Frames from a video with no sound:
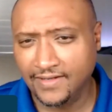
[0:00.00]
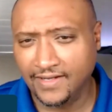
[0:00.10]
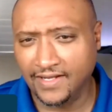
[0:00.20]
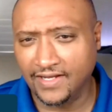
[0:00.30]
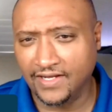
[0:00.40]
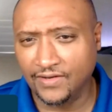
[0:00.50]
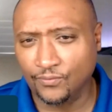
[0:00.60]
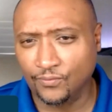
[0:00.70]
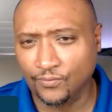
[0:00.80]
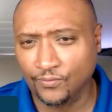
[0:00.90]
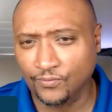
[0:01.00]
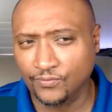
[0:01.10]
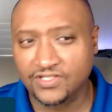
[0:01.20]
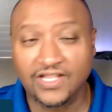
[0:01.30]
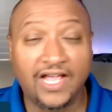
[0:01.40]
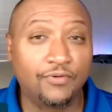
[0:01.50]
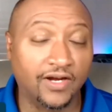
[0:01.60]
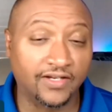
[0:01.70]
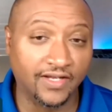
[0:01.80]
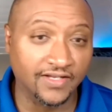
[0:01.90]
and Slide
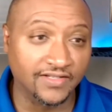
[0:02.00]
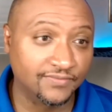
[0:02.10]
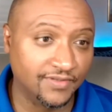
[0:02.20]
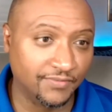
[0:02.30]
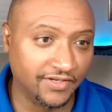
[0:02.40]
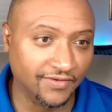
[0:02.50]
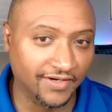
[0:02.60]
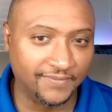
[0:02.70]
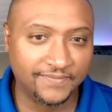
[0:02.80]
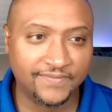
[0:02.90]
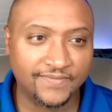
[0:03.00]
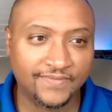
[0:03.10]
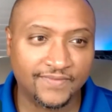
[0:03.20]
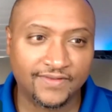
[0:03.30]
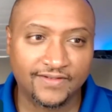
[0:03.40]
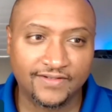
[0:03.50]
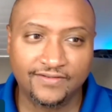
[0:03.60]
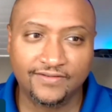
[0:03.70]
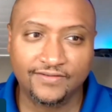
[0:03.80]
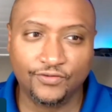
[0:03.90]
Broadcast. Get it right.
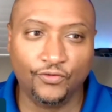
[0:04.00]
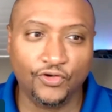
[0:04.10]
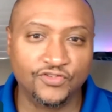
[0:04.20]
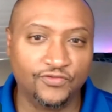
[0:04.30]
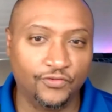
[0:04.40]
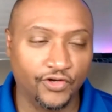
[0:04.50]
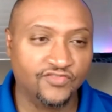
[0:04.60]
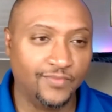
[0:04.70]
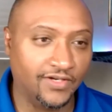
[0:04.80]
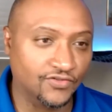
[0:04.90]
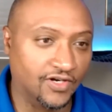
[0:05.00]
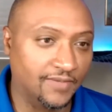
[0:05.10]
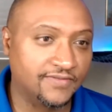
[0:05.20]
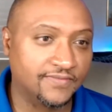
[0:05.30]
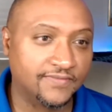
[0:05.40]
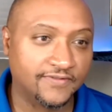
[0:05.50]
For voicemail drops.